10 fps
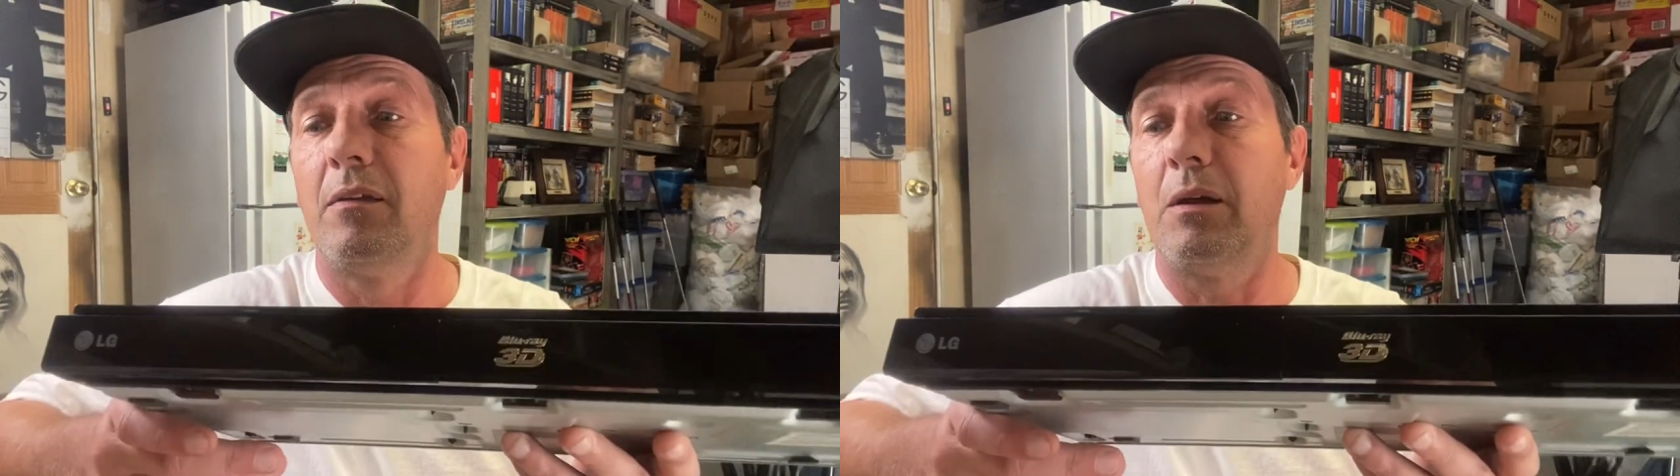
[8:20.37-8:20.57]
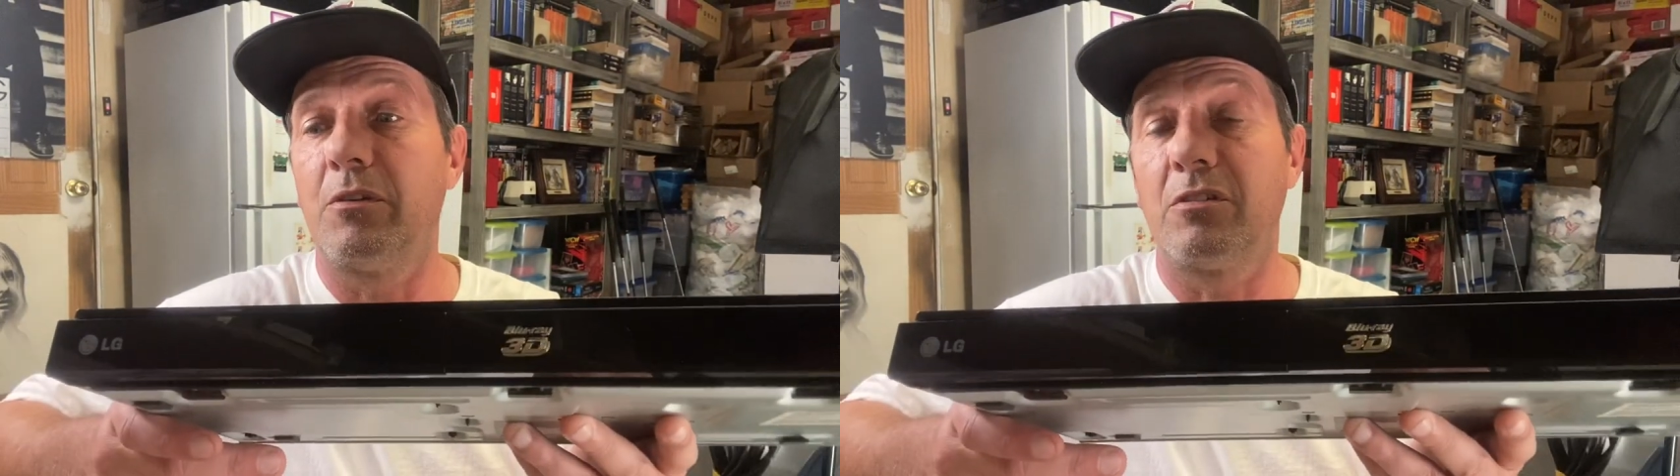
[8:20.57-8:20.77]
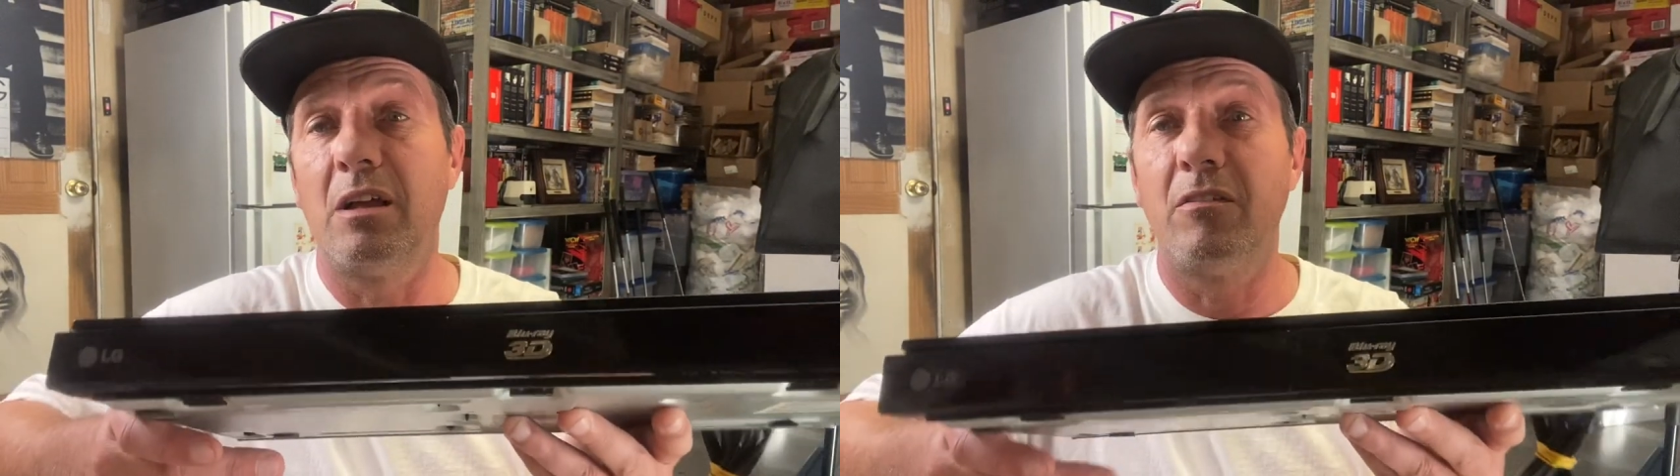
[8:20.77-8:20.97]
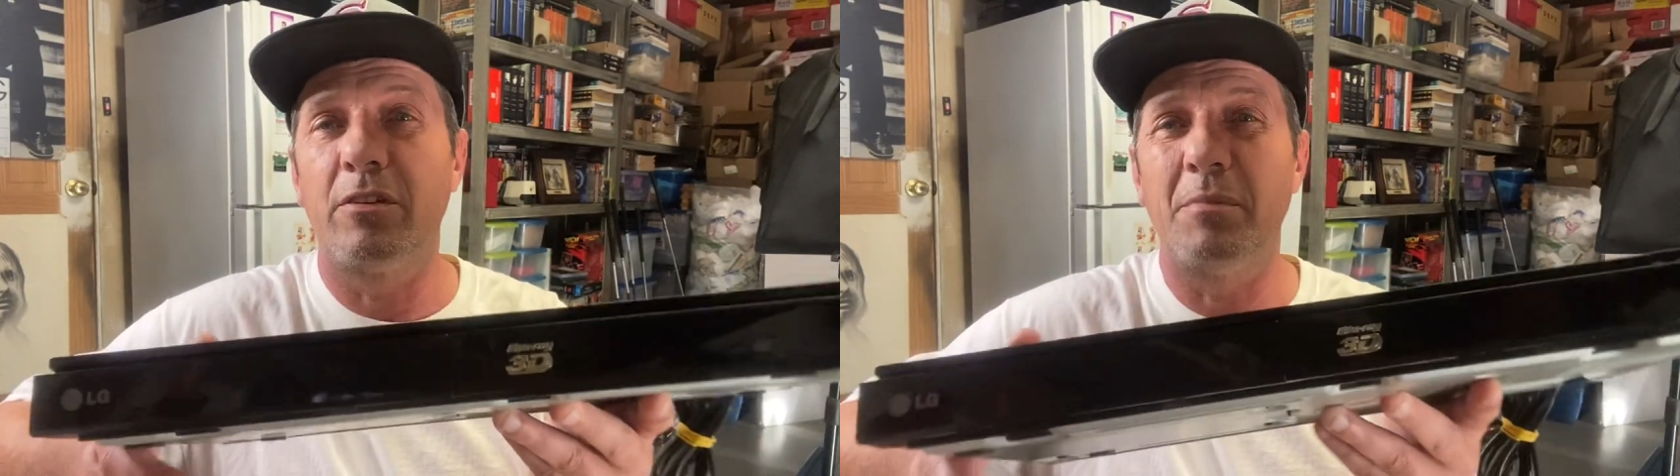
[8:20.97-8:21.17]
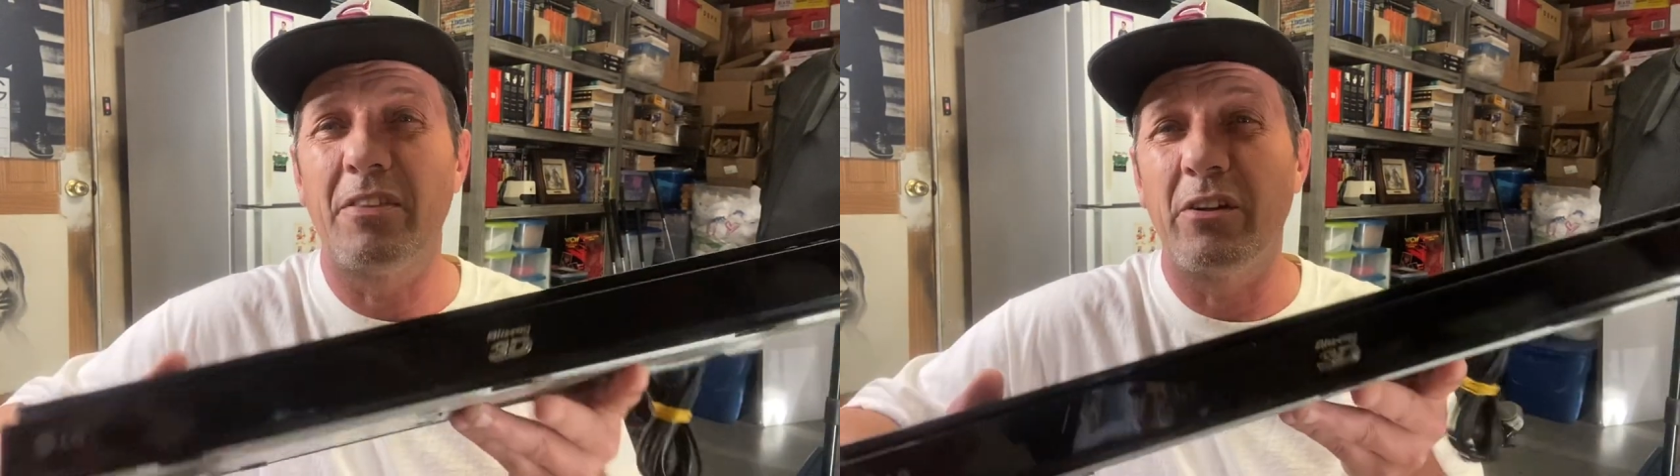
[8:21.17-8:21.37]
They were selling
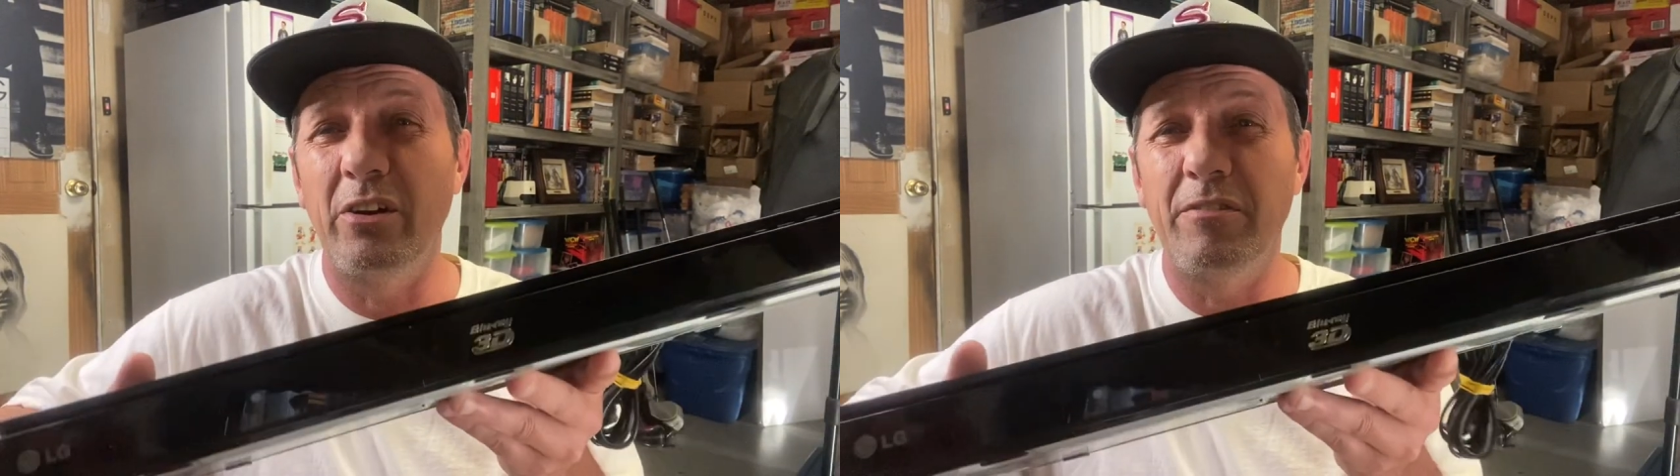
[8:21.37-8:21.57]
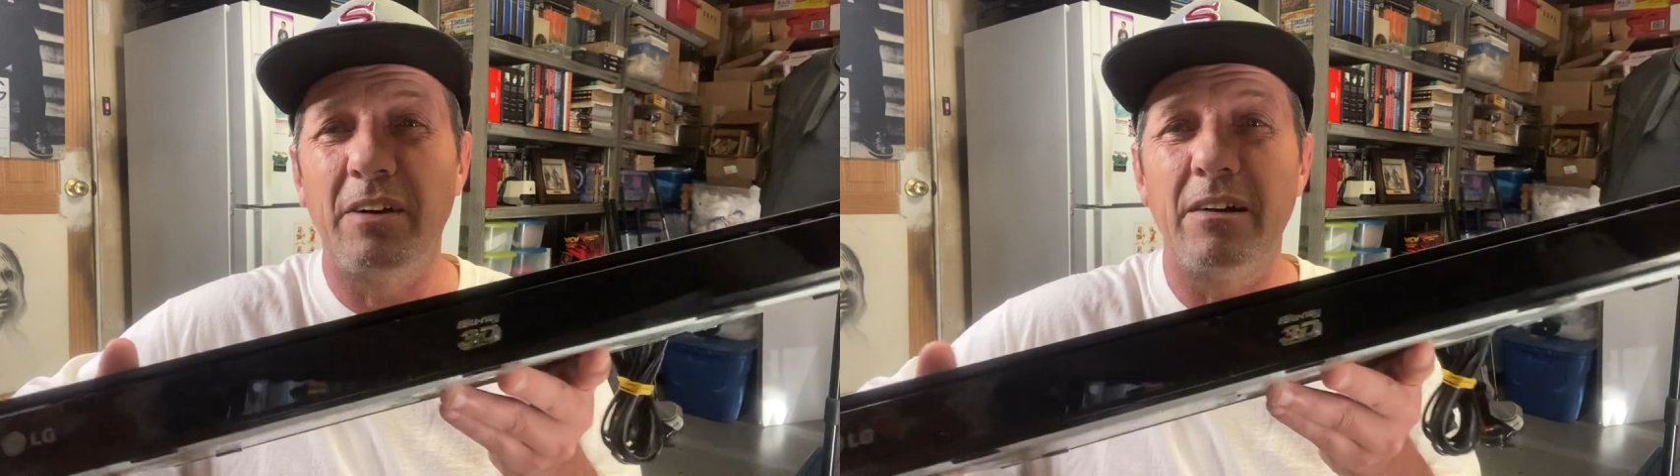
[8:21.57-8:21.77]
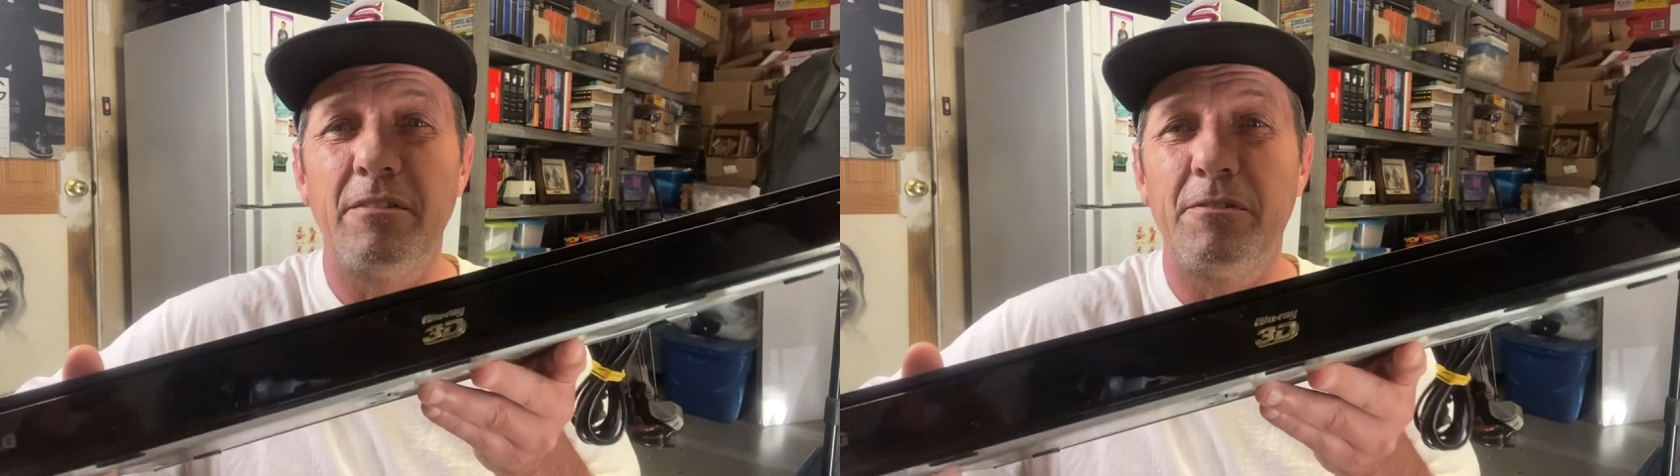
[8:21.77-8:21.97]
for about 35 to